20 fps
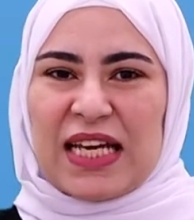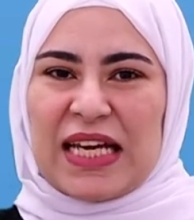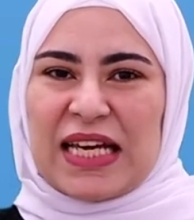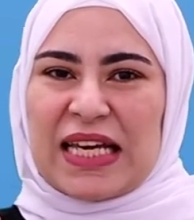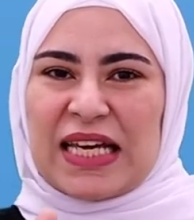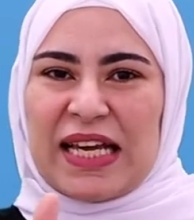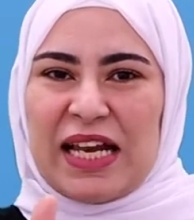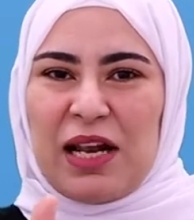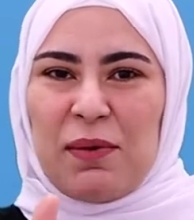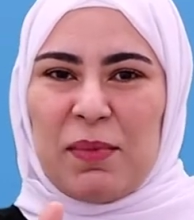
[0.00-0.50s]

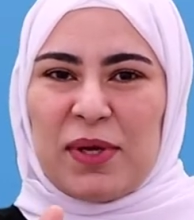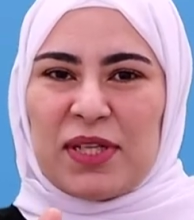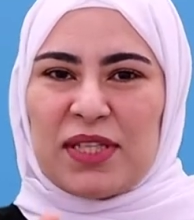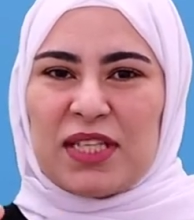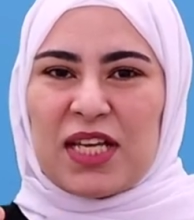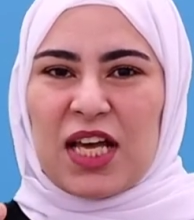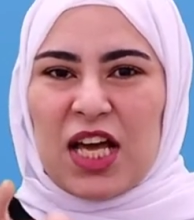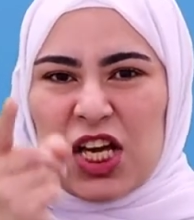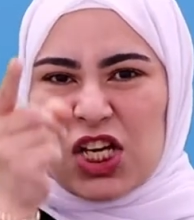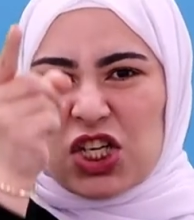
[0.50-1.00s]
It
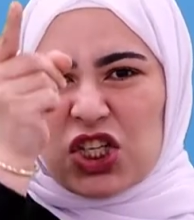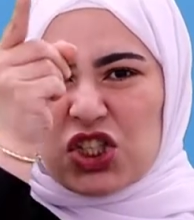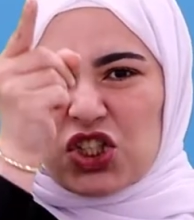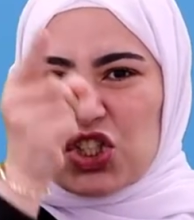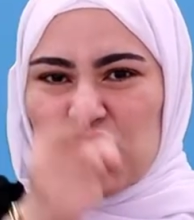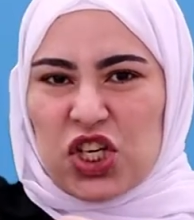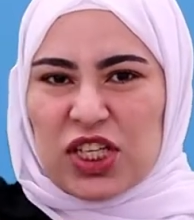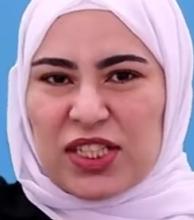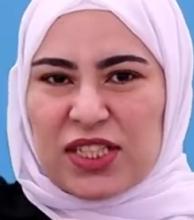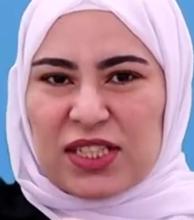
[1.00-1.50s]
indicates
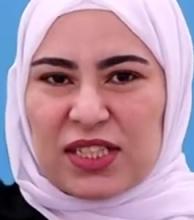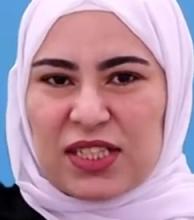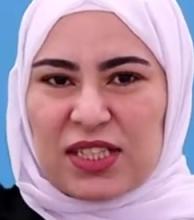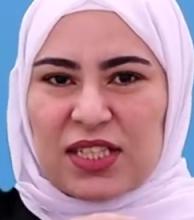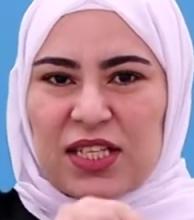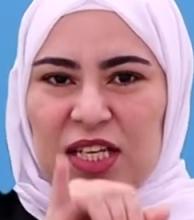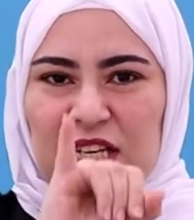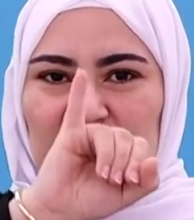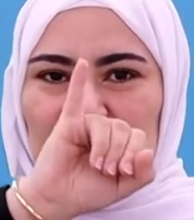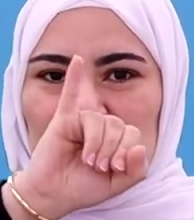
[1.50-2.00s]
that this
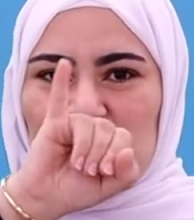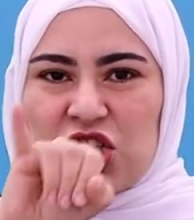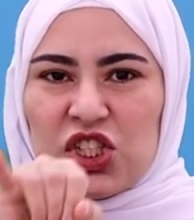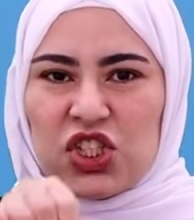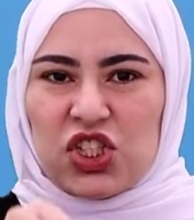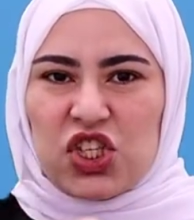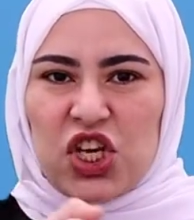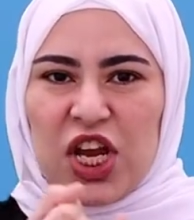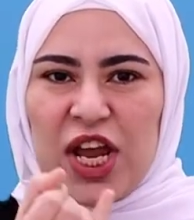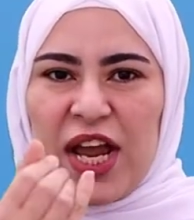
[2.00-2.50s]
sentence is
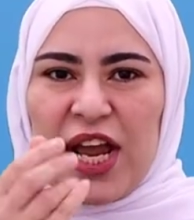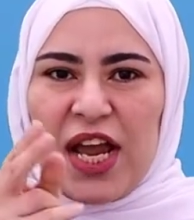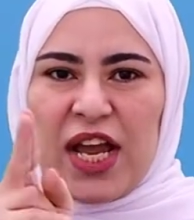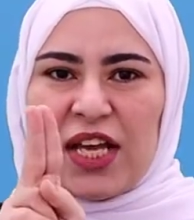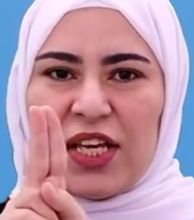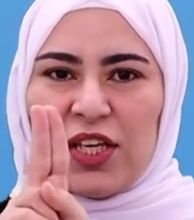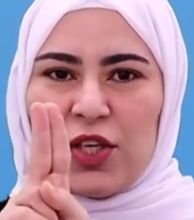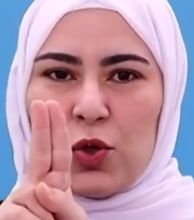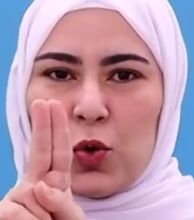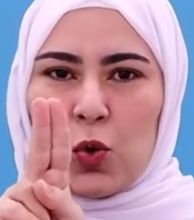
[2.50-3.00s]
in the
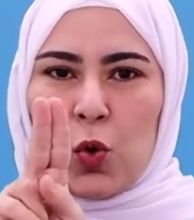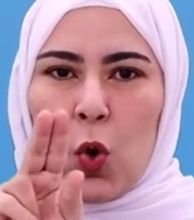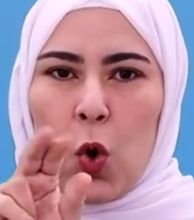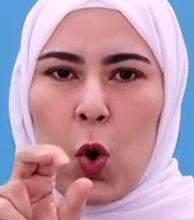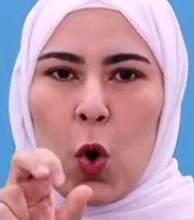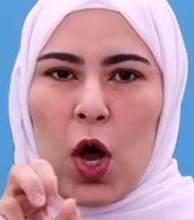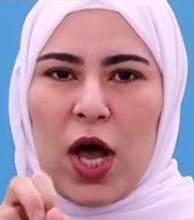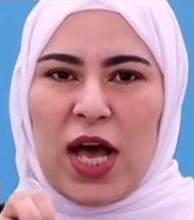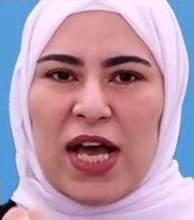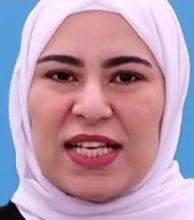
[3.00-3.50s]

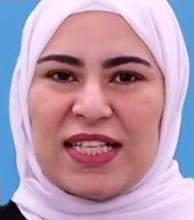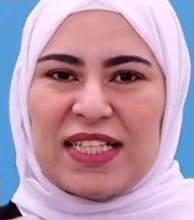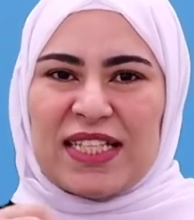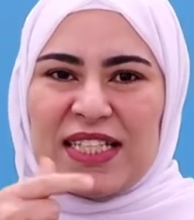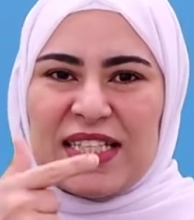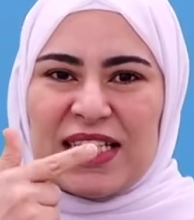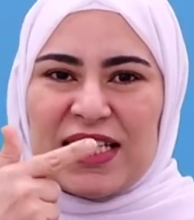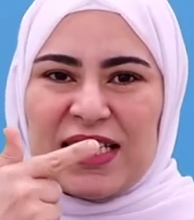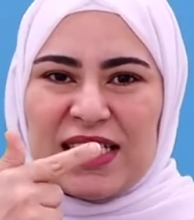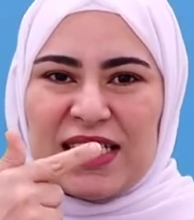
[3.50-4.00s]
present
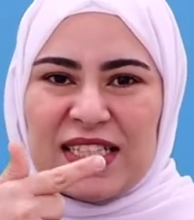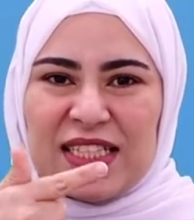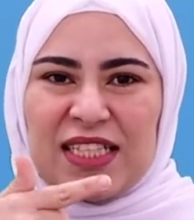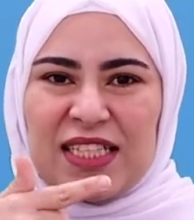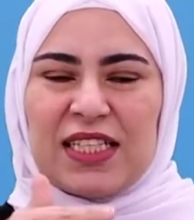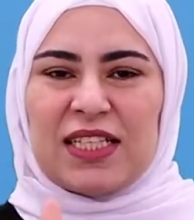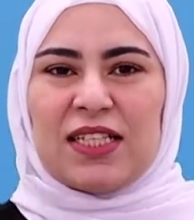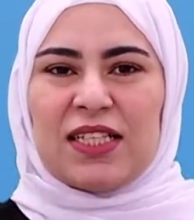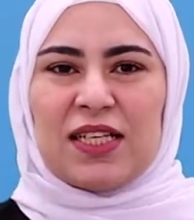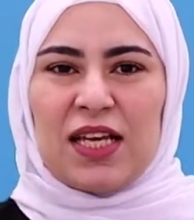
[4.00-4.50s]

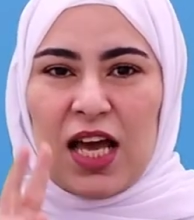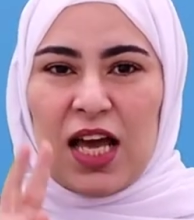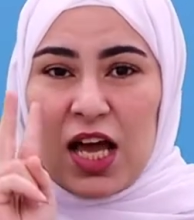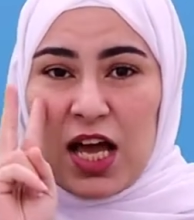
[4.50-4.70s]
perfect.